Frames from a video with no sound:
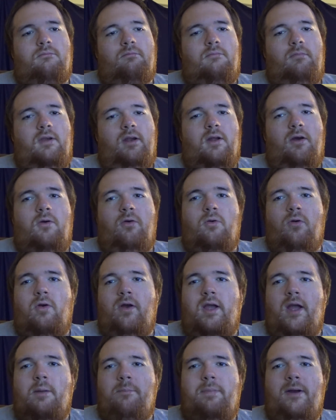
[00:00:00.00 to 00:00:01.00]
you know,
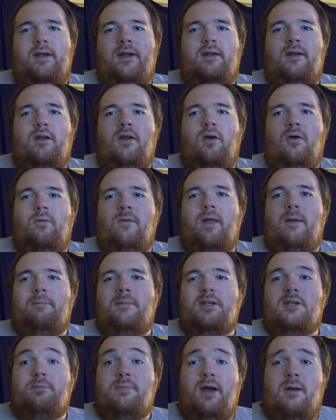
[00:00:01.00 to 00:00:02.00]
growing up, I didn't know that
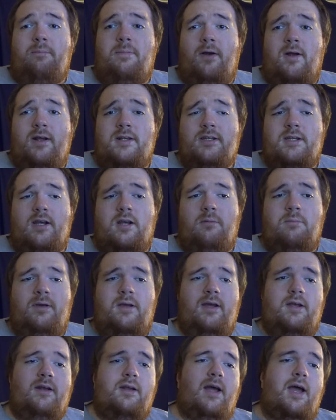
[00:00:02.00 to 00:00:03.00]
much about Pirates of the
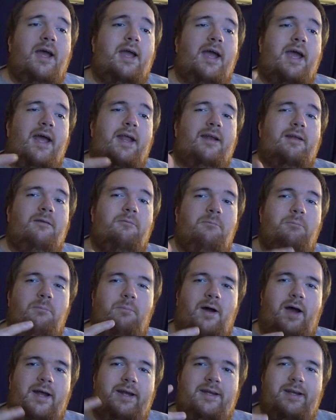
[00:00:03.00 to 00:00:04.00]
Caribbean. I had
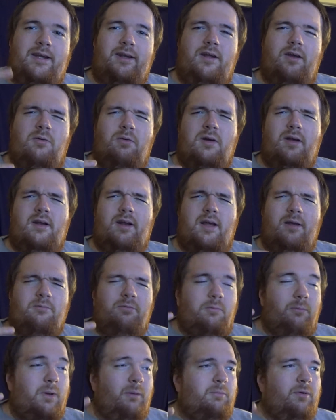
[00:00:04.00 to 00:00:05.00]
I did go on. I
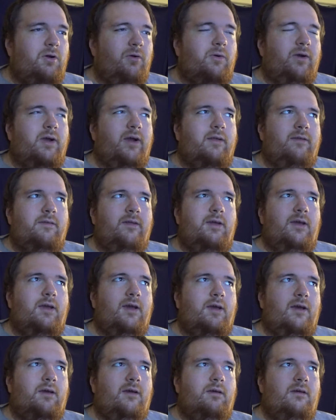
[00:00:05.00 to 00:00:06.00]
remember going on the
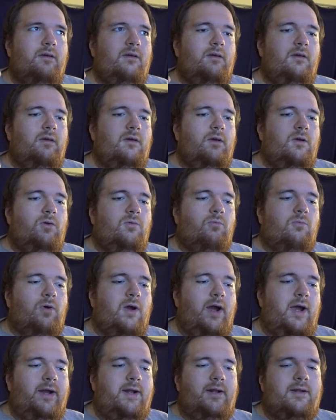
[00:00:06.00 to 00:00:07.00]
uh,
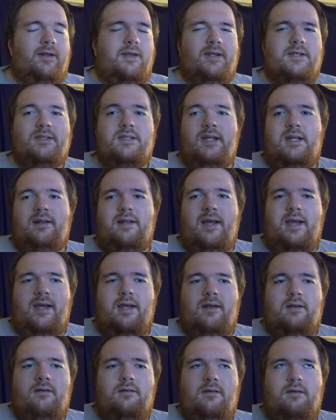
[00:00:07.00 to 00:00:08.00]
ride at
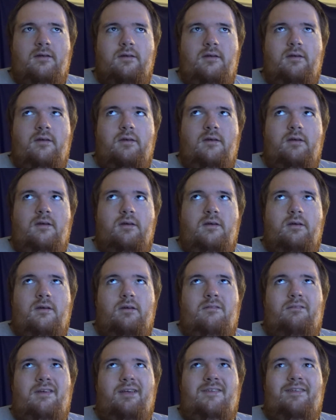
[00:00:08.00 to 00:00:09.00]
Disneyland
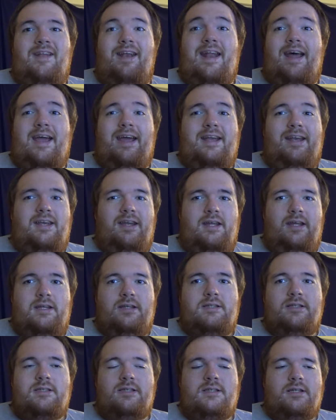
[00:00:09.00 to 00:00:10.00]
in the
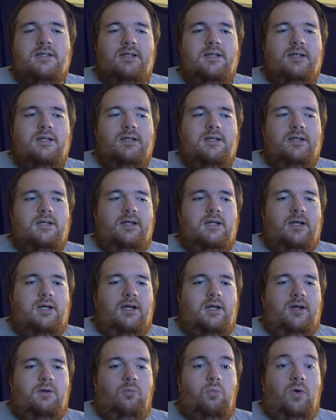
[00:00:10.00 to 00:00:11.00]
'90s
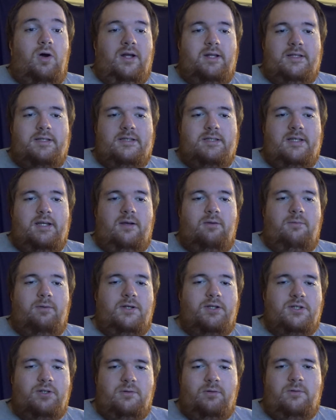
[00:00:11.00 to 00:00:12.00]
uh, once. The
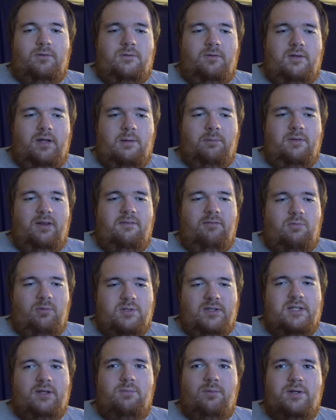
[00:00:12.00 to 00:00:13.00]
original, I believe it
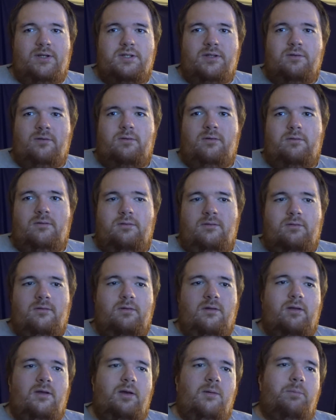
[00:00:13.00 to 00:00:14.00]
was the original
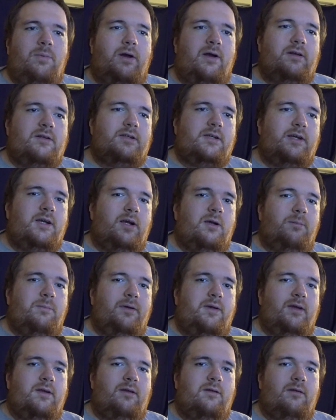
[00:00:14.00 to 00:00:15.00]
uh, Pirates of the
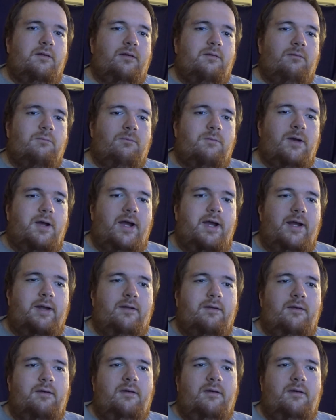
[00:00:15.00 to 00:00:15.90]
Caribbean ride.